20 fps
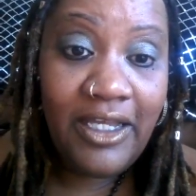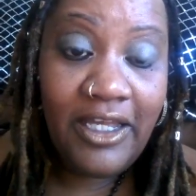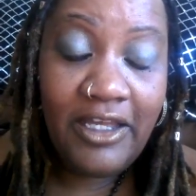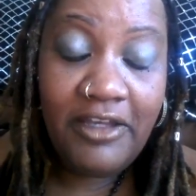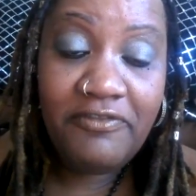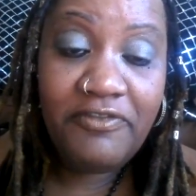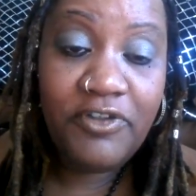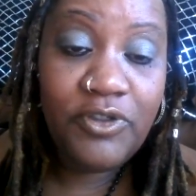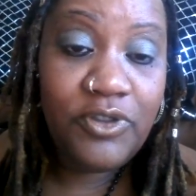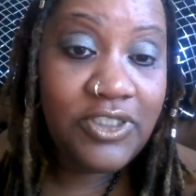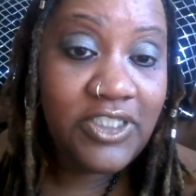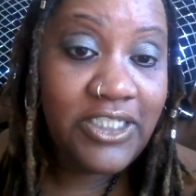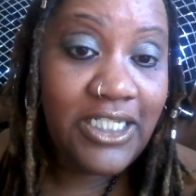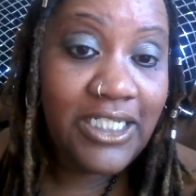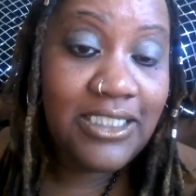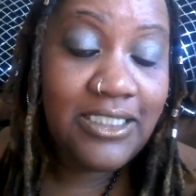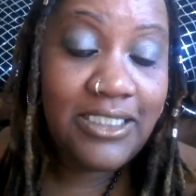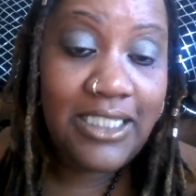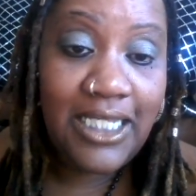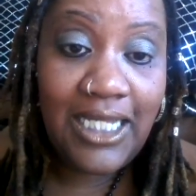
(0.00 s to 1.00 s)
And first
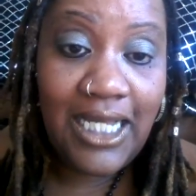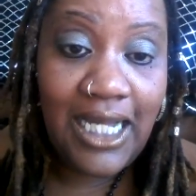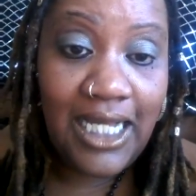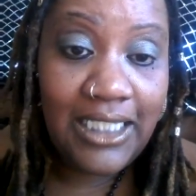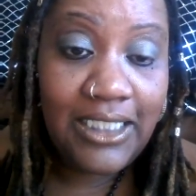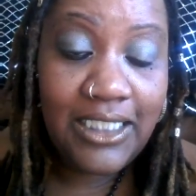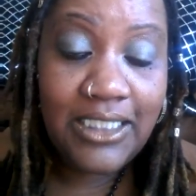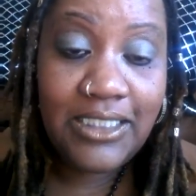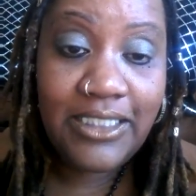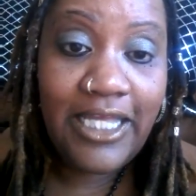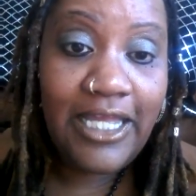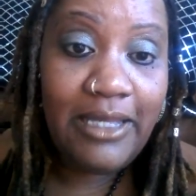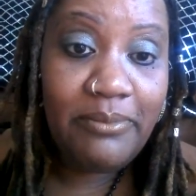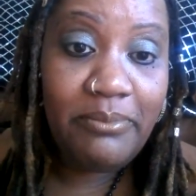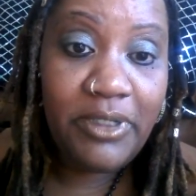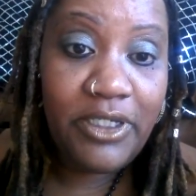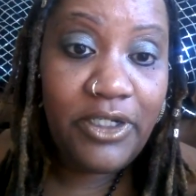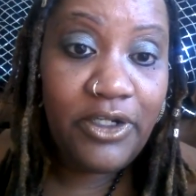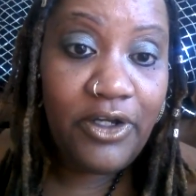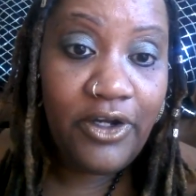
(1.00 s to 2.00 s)
chance they got, they stabbed
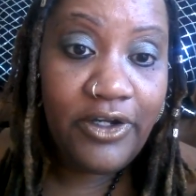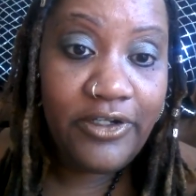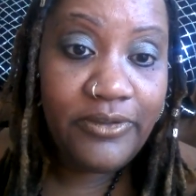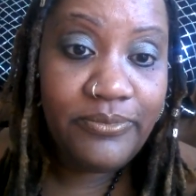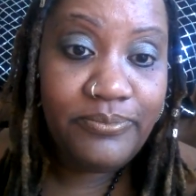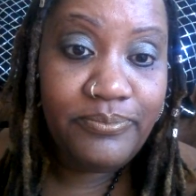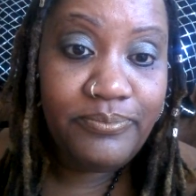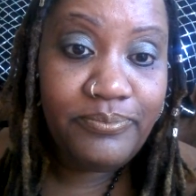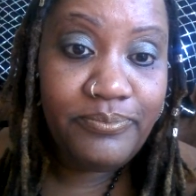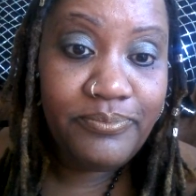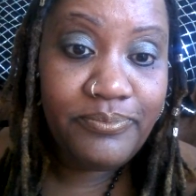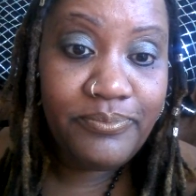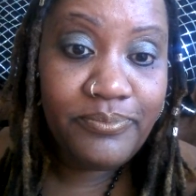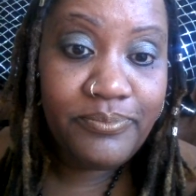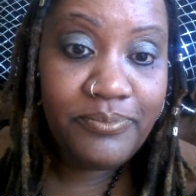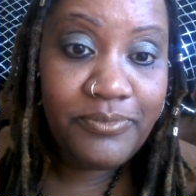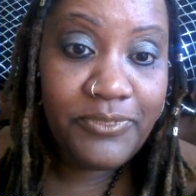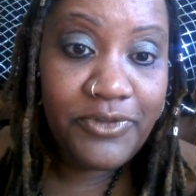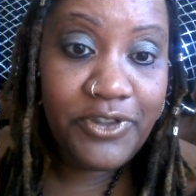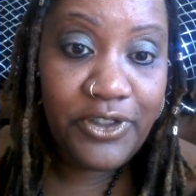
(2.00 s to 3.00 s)
me in the heart
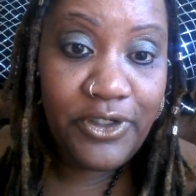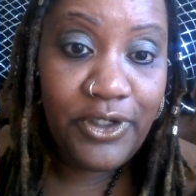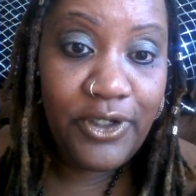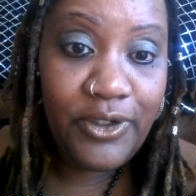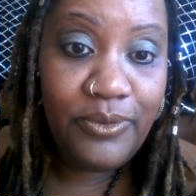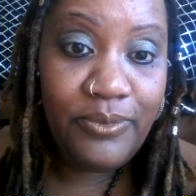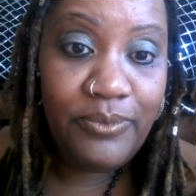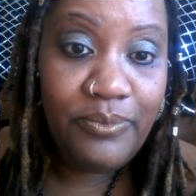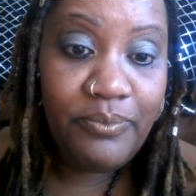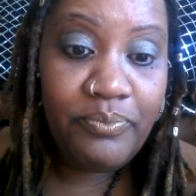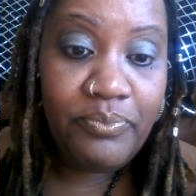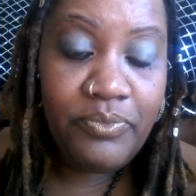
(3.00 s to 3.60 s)
you know?